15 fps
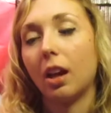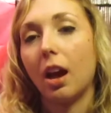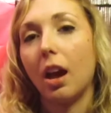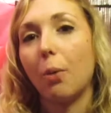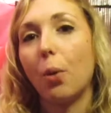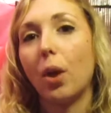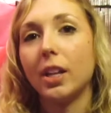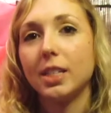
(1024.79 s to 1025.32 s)

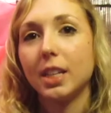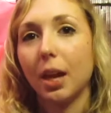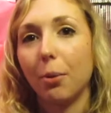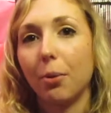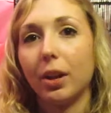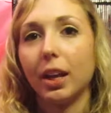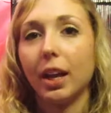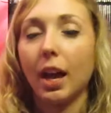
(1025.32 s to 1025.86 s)
I wanted to get
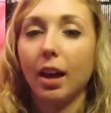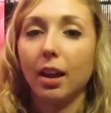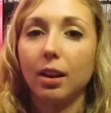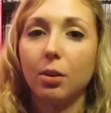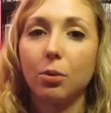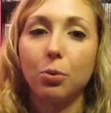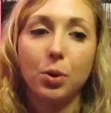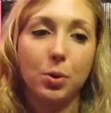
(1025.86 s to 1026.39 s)
one
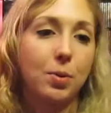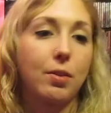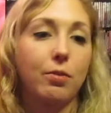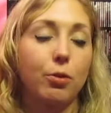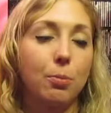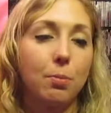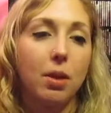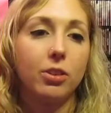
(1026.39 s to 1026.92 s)
again. We went
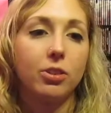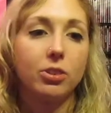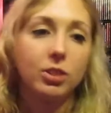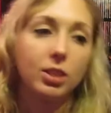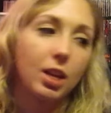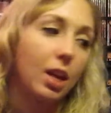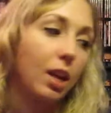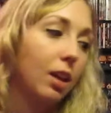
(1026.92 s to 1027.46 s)
for
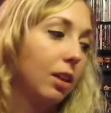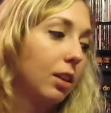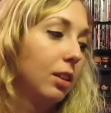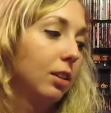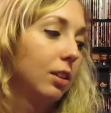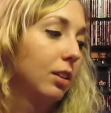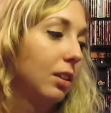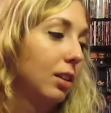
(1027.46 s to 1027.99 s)
Mother's Day.
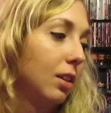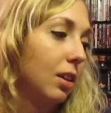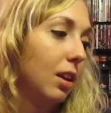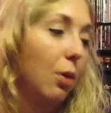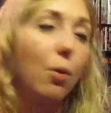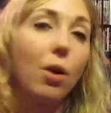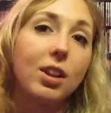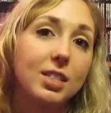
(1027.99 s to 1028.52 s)

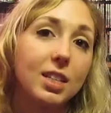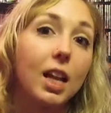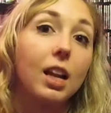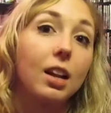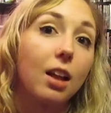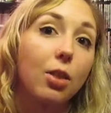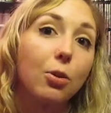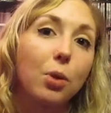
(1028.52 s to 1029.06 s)
I wanted to get
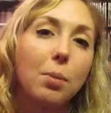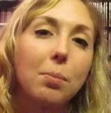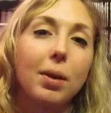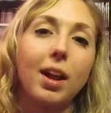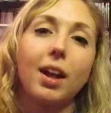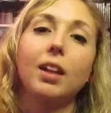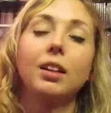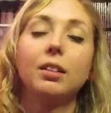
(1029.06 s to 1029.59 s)
another one,
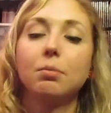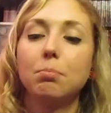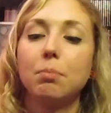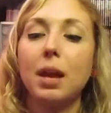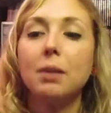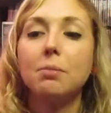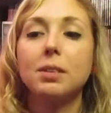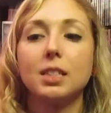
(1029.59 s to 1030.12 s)
but I
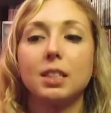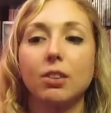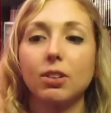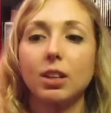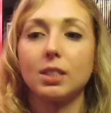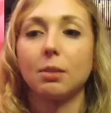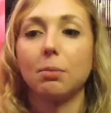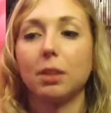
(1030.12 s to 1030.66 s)
made myself
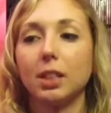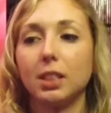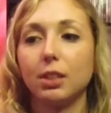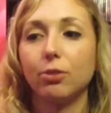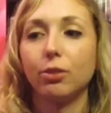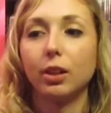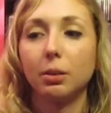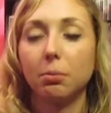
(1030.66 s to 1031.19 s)
get something
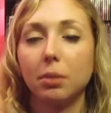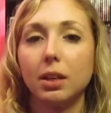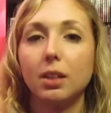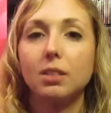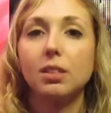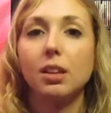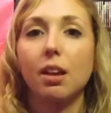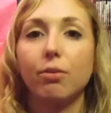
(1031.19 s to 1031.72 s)
different
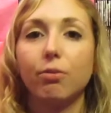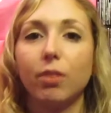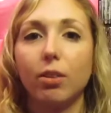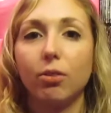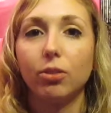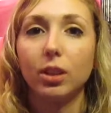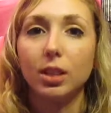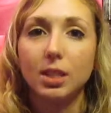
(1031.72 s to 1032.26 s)
because I
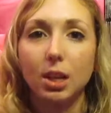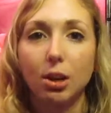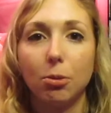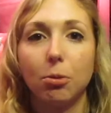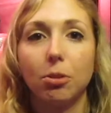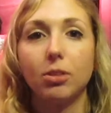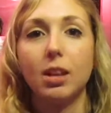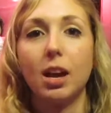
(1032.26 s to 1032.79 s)
felt really
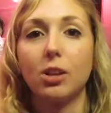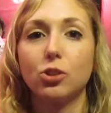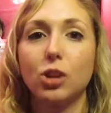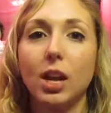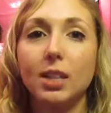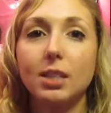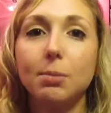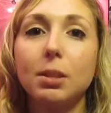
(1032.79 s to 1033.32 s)
terrible not
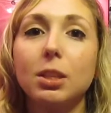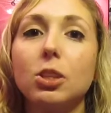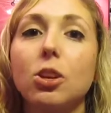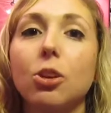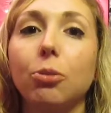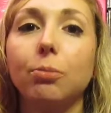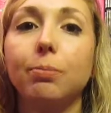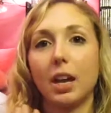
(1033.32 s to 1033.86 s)
trying something
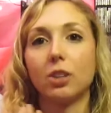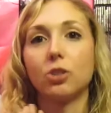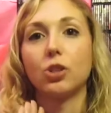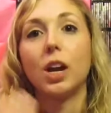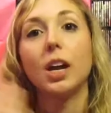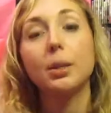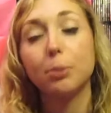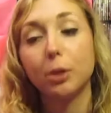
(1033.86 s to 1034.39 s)
new. Yeah,
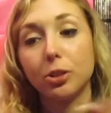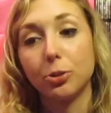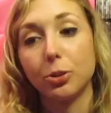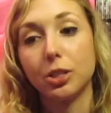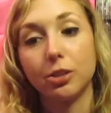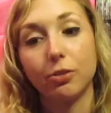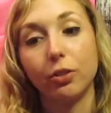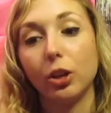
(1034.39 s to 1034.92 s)
try the Brunch
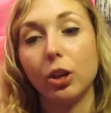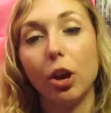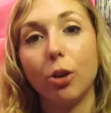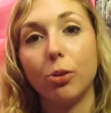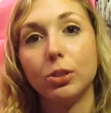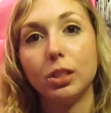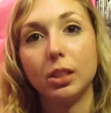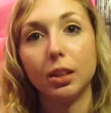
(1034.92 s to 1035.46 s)
Witch if you
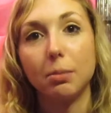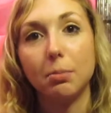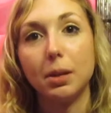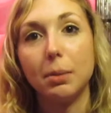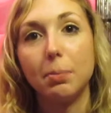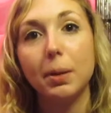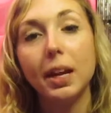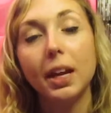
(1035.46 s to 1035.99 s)
go to the
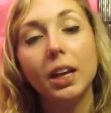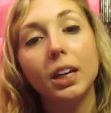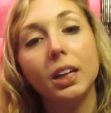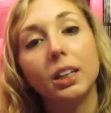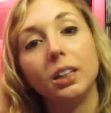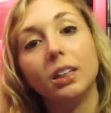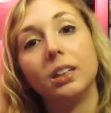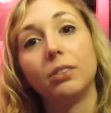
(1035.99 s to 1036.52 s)
Committed Pig.
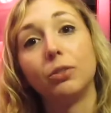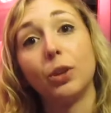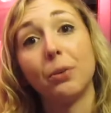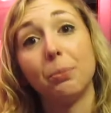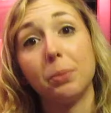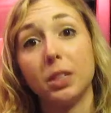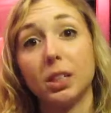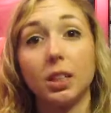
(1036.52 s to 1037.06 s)
If you
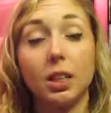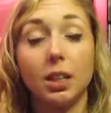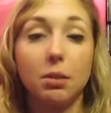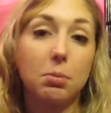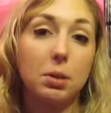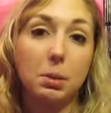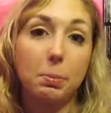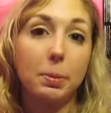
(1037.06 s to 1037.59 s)
haven't been to the
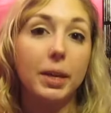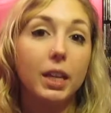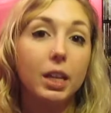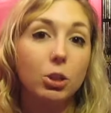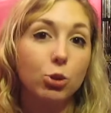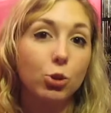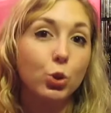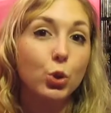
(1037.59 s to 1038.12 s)
Committed
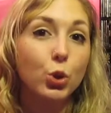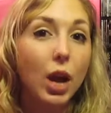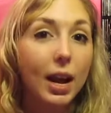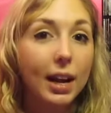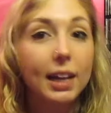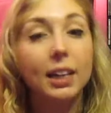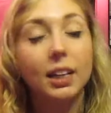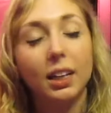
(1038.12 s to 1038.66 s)
Pig, you should
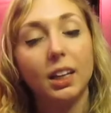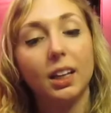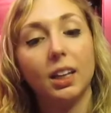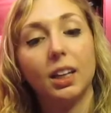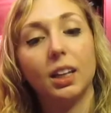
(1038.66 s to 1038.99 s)
try it.